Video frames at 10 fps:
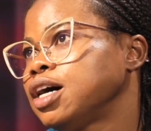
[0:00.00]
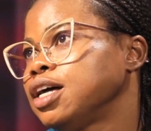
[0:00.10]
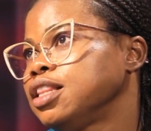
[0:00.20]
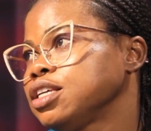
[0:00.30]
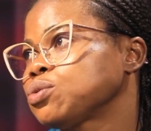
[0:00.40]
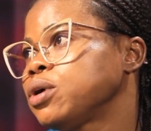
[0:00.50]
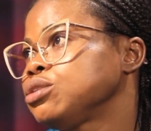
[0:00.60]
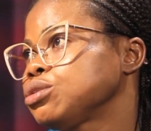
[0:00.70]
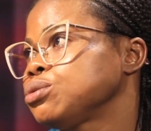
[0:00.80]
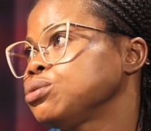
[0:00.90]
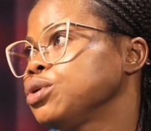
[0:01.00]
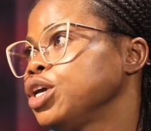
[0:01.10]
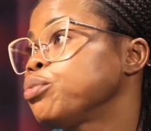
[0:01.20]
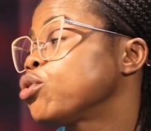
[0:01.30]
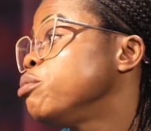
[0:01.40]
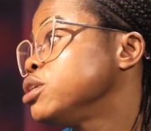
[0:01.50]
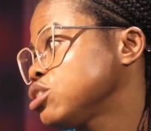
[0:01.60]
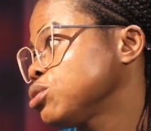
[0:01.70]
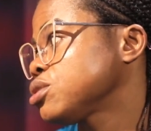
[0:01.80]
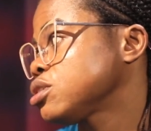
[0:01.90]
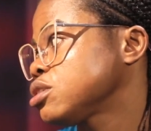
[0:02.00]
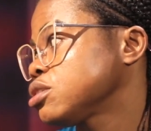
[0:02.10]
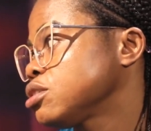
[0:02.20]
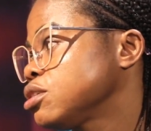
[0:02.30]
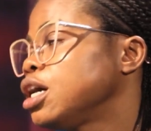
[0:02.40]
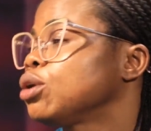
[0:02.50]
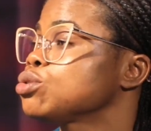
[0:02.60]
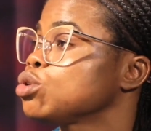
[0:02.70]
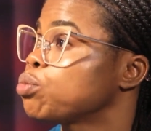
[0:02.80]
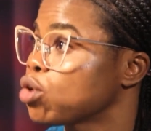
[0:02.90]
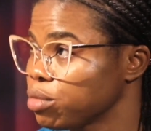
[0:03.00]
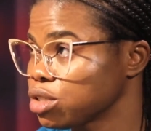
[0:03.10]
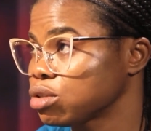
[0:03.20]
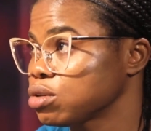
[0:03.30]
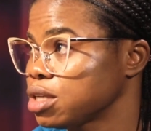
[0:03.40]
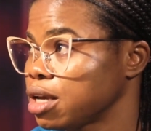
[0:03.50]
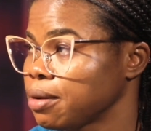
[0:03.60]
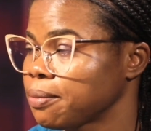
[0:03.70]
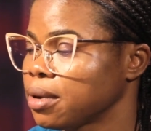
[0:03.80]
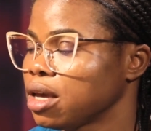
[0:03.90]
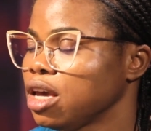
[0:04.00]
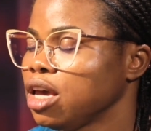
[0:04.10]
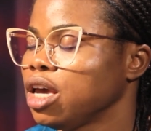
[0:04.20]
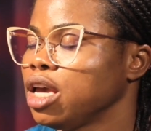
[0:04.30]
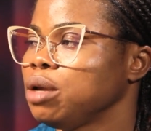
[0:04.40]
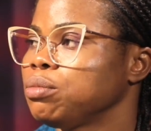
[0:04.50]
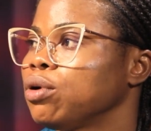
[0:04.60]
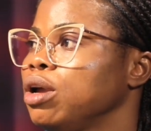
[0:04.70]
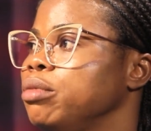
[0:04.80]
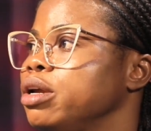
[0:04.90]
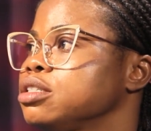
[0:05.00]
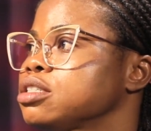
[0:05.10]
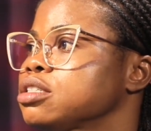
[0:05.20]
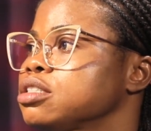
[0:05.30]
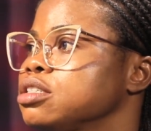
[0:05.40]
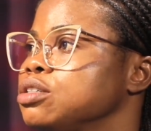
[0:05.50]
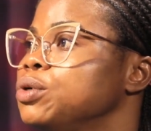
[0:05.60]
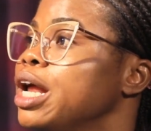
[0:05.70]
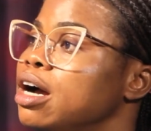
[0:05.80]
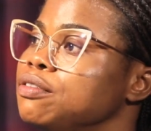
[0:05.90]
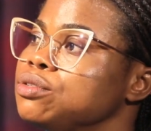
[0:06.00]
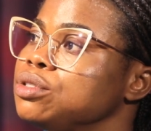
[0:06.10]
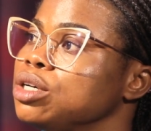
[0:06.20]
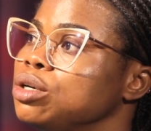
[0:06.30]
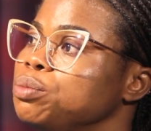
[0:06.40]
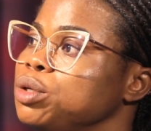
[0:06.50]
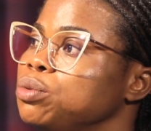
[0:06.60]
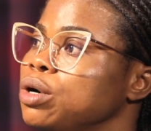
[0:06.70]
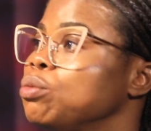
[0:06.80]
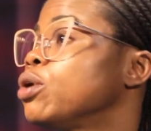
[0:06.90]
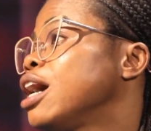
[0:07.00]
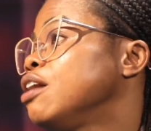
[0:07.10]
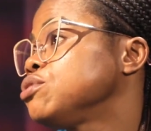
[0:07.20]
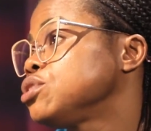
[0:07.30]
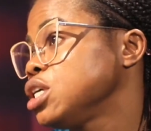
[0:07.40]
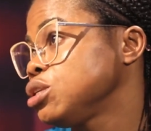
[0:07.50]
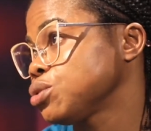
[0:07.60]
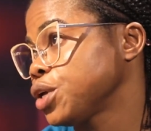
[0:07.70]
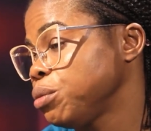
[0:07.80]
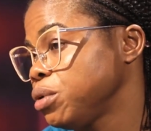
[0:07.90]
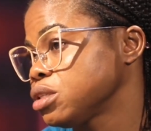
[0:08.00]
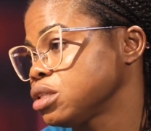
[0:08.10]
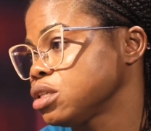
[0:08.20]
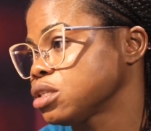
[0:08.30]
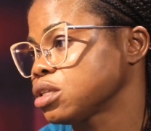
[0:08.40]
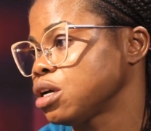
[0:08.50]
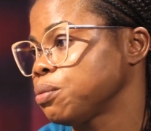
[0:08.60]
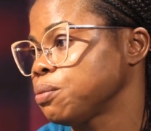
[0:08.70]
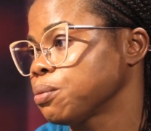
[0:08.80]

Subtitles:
And this one too, he promised us, and also promised us employment. What I have to tell people and what I have to say to him is this: